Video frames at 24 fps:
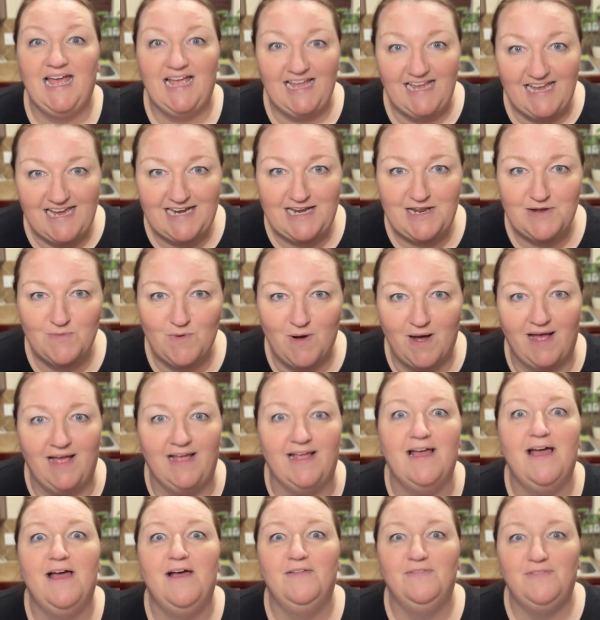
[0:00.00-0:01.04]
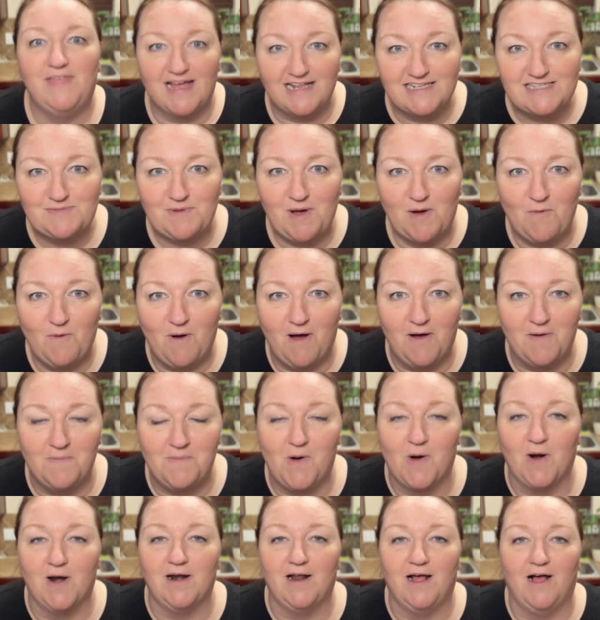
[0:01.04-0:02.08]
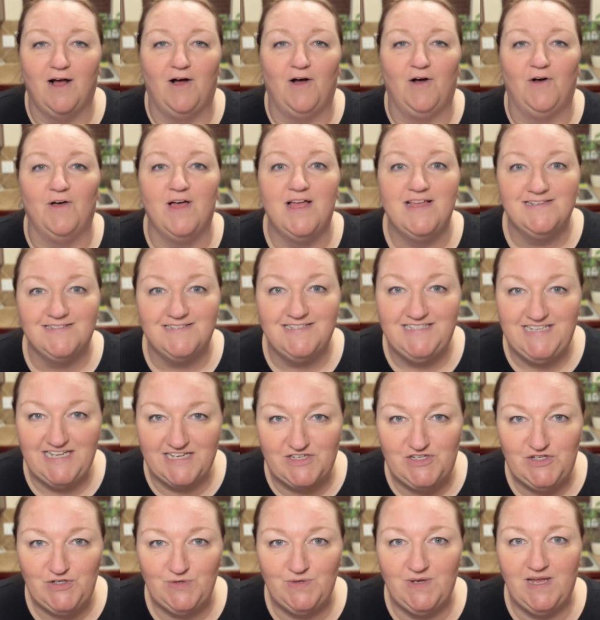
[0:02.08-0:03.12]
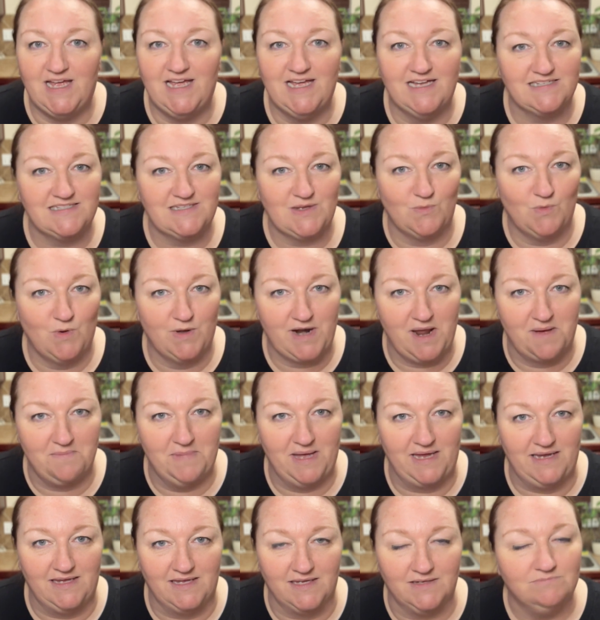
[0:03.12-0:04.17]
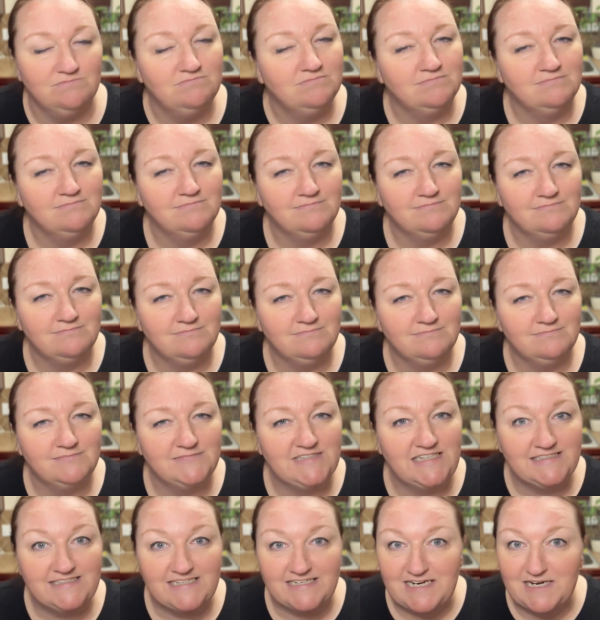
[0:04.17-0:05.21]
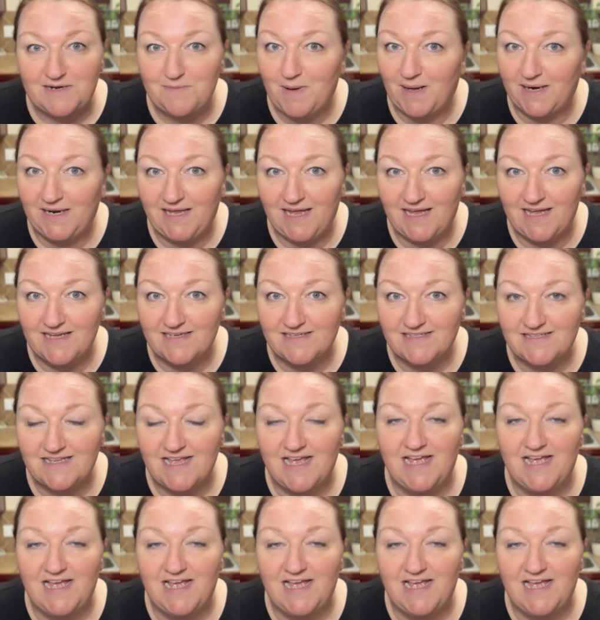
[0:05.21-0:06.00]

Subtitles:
Anyway, that's my Walmart haul. Did you guess what I'm making? Did anybody guess?